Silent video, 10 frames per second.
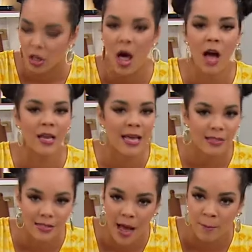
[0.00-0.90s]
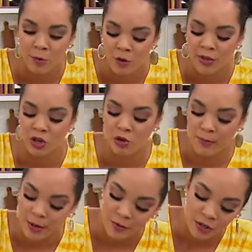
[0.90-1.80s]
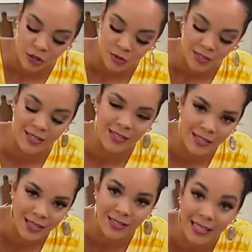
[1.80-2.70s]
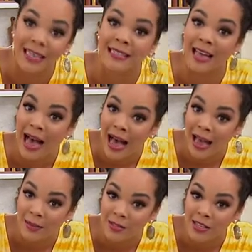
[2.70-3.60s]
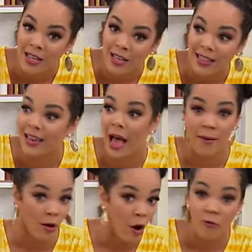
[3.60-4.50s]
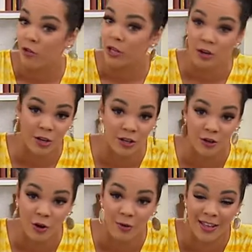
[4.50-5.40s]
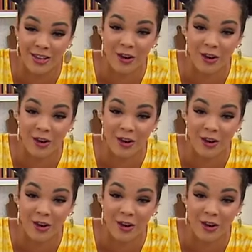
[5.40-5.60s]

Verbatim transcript: clogged, it's not moving, you'll be able to use this 16 times. That I, hopefully are you don't,